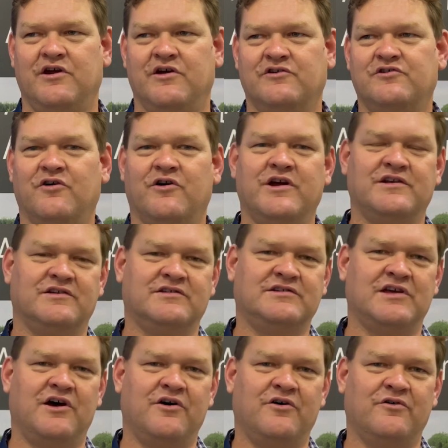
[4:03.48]
know, trying to
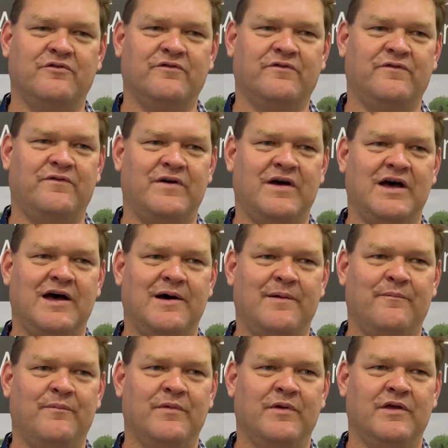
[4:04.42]
solve,
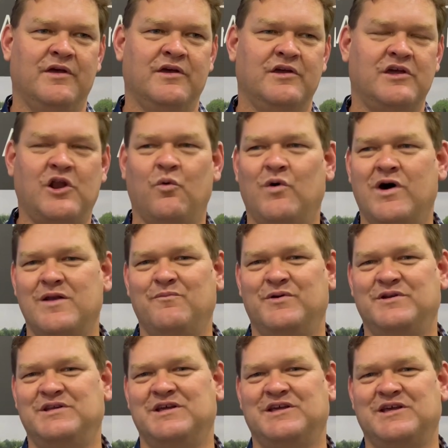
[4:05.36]
um, you know, one
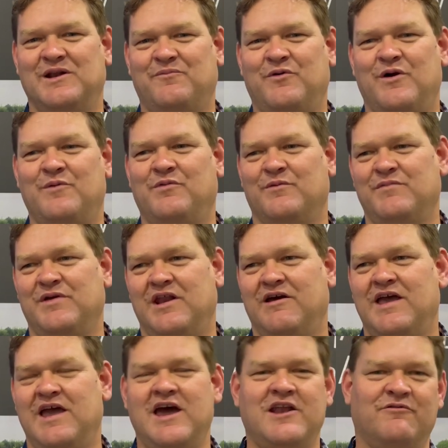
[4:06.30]
particular problem. You
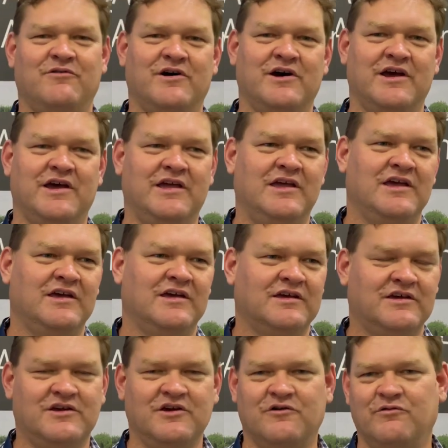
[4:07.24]
know, how do
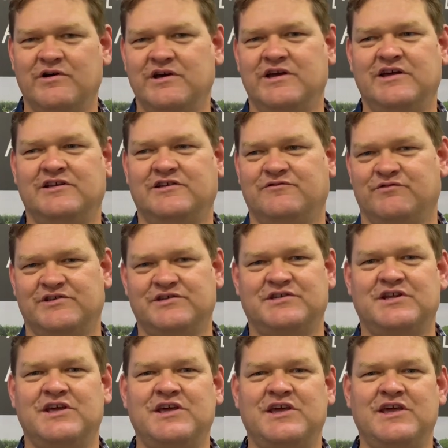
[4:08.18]
I kill weeds with
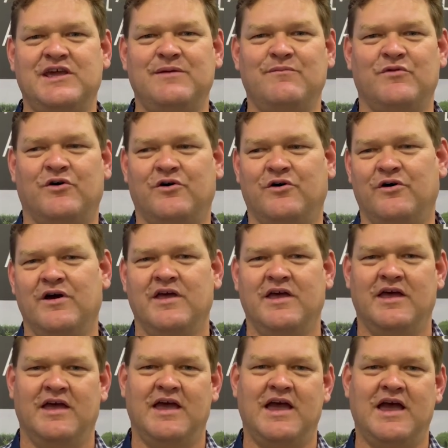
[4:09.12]
steam, or
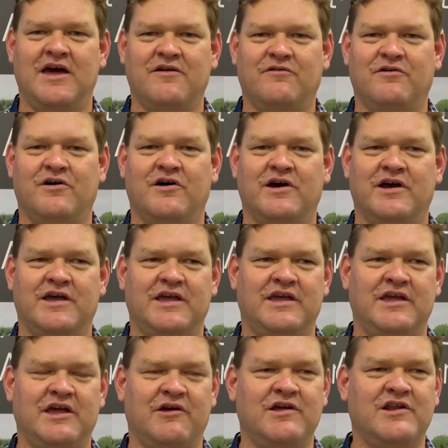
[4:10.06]
how do I,
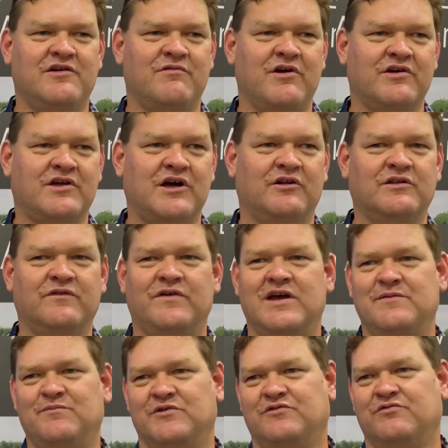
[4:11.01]
you know, interrow
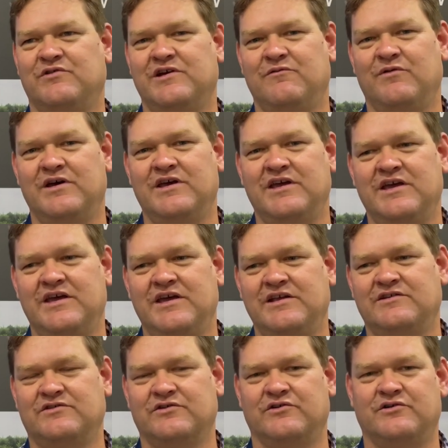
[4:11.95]
cultivate between
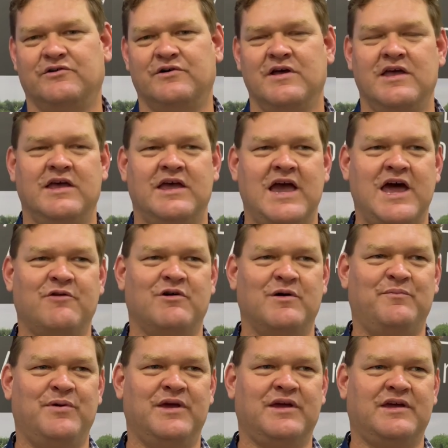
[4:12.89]
weeds, or how do I
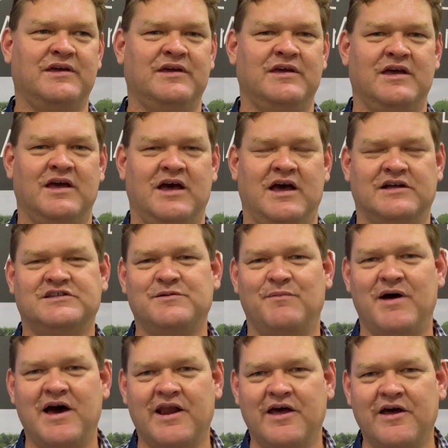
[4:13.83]
pick a
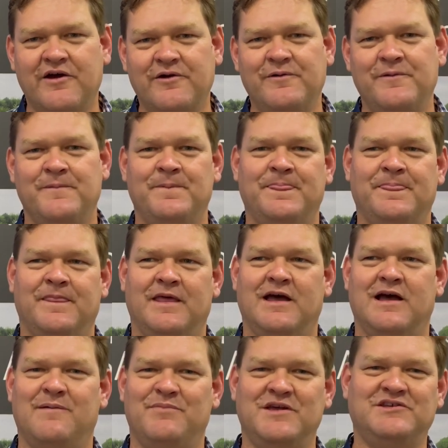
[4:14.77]
tomato?
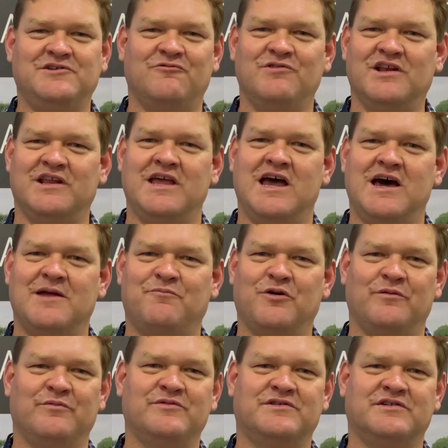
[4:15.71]
Um, these are really hard
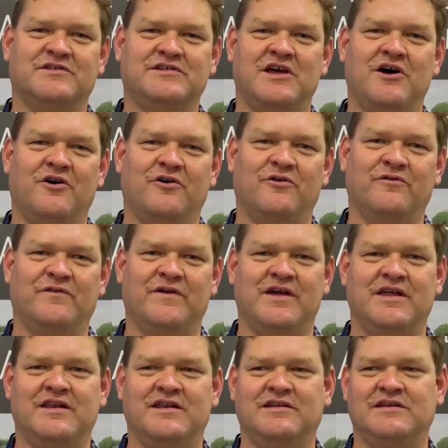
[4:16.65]
problems to solve,
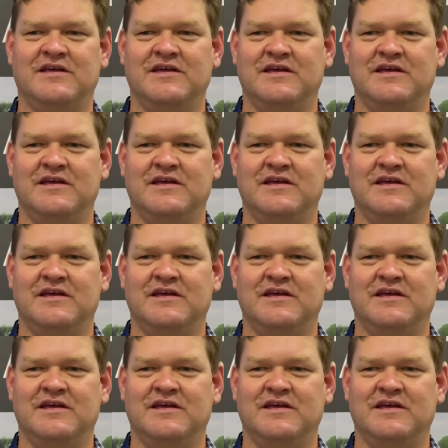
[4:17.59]
and,